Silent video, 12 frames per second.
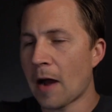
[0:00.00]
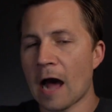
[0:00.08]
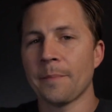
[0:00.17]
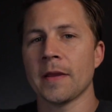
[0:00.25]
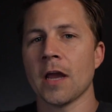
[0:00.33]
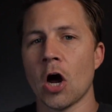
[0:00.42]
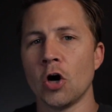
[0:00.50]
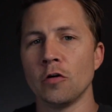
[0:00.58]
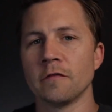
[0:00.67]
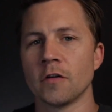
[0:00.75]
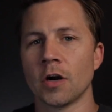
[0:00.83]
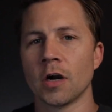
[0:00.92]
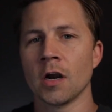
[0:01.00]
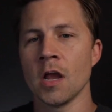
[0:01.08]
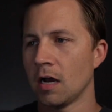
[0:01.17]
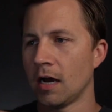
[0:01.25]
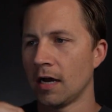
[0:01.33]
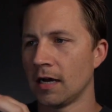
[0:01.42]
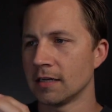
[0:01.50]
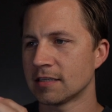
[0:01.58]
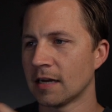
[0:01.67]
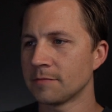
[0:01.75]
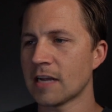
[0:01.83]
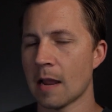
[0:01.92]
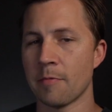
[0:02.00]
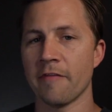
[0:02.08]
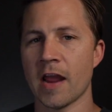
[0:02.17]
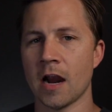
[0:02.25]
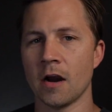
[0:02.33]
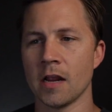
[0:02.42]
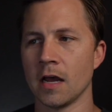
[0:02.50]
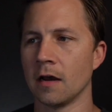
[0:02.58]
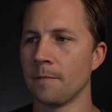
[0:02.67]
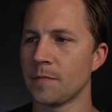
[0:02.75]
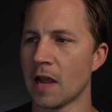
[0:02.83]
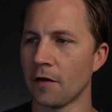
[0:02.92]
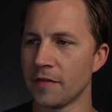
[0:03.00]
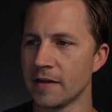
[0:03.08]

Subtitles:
popping over some type of area. Now